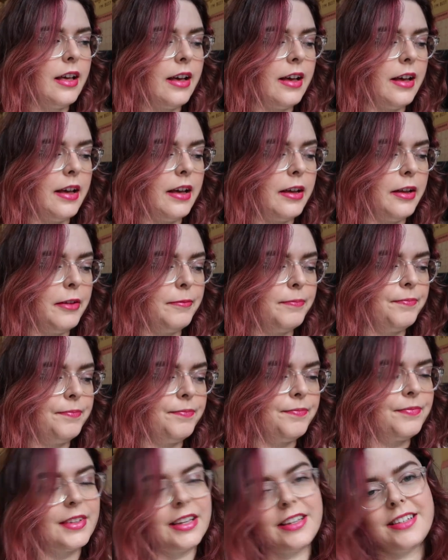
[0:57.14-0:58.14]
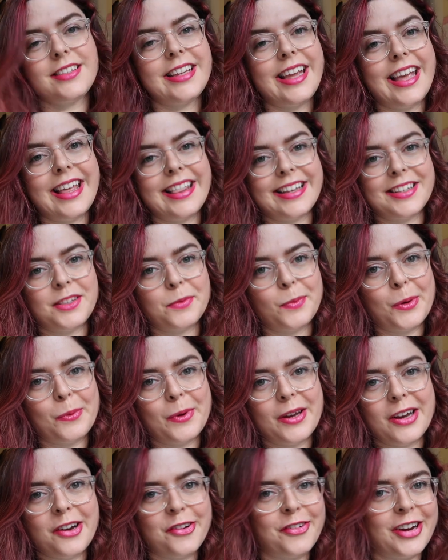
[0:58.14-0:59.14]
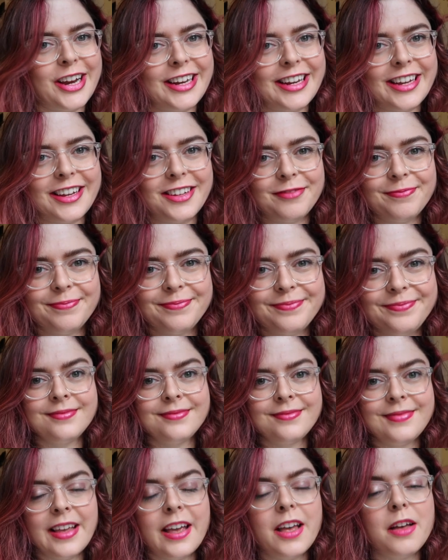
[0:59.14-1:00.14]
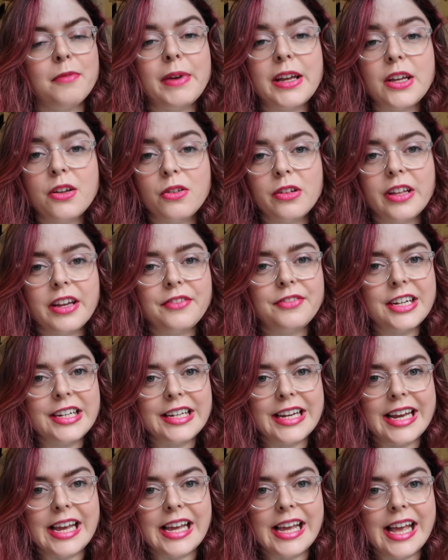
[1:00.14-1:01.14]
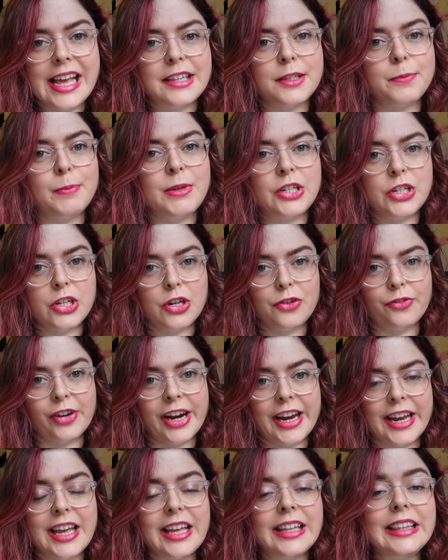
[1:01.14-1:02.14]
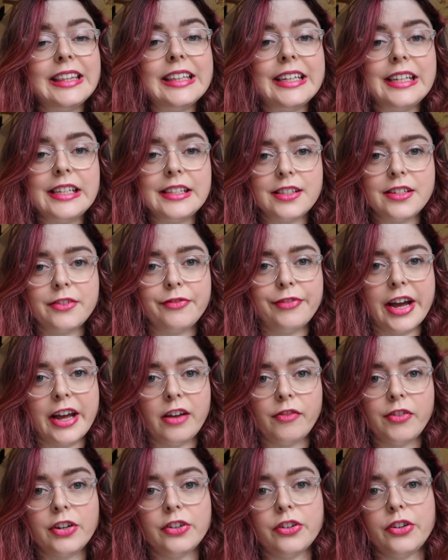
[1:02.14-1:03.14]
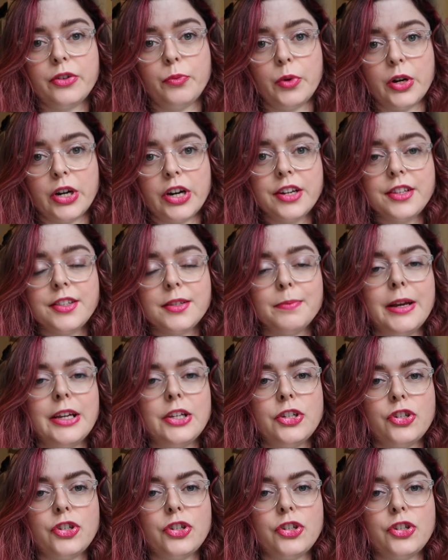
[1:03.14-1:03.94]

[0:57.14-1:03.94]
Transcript: Um, so yeah, that's where we are right now. My goal every day has been to write at least five hundred words. My